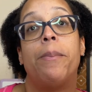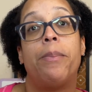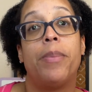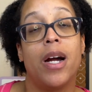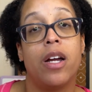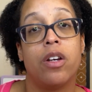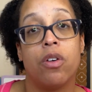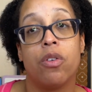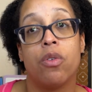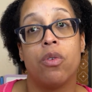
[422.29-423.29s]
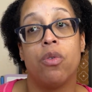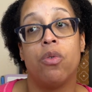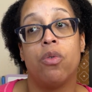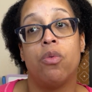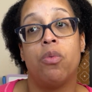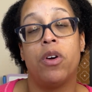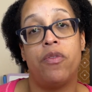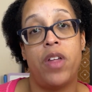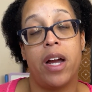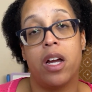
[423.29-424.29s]
But with
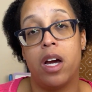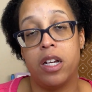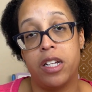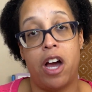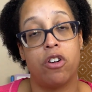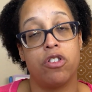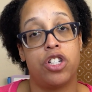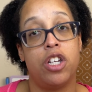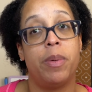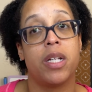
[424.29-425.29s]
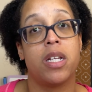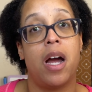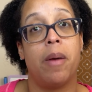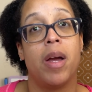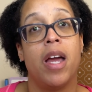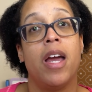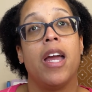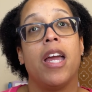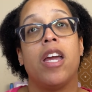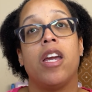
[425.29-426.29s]
that cutting down on the shipping time,
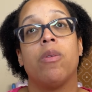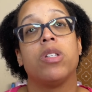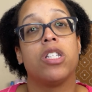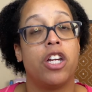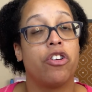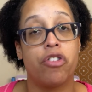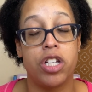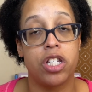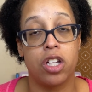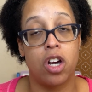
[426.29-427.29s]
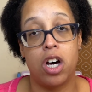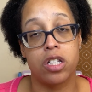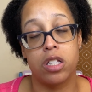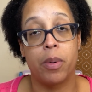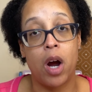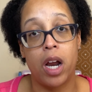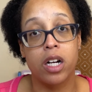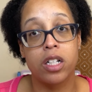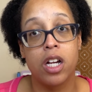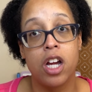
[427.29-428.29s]
it was an increase in the cost of the
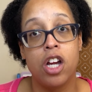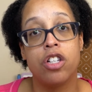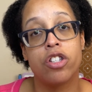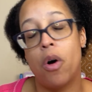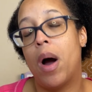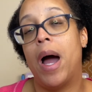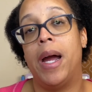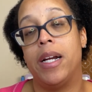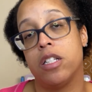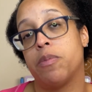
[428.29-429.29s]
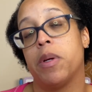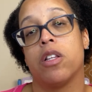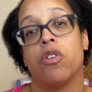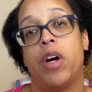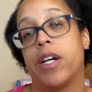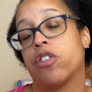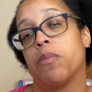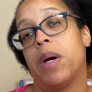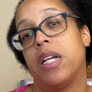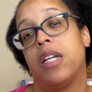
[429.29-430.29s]
product. So I had to spend a little extra
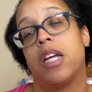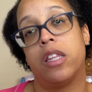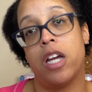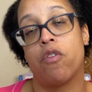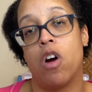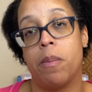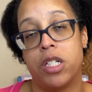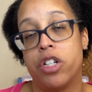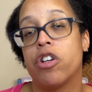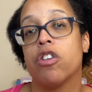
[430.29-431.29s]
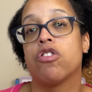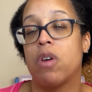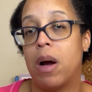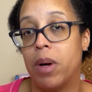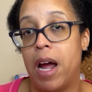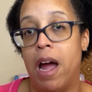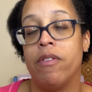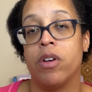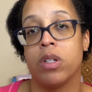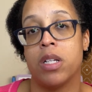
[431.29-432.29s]
money to get that raw material so I would have
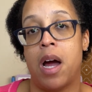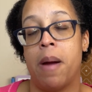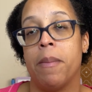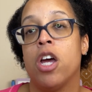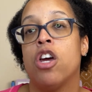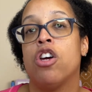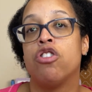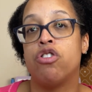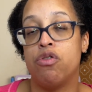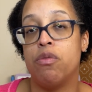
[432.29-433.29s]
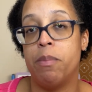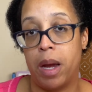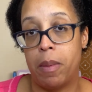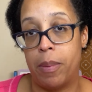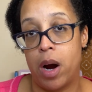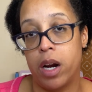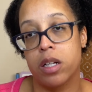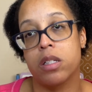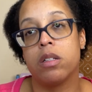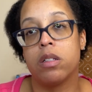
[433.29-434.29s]
it on time to make my products.